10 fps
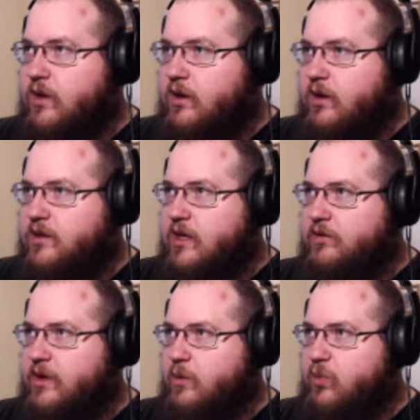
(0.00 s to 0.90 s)
Because I
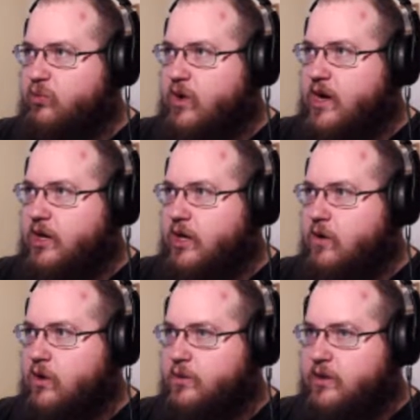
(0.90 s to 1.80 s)
don't think we're ready to
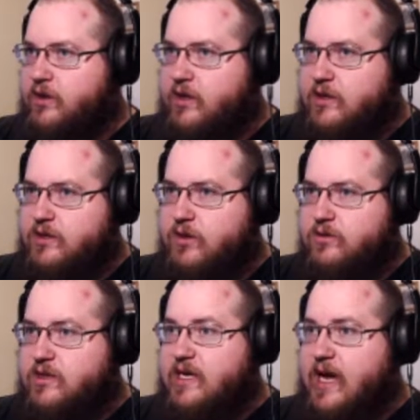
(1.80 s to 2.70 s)
go all the way to the east
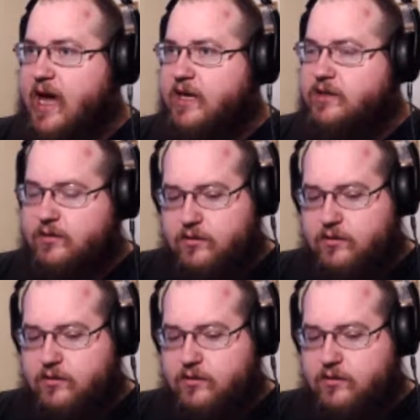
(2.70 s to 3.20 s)
coast yet.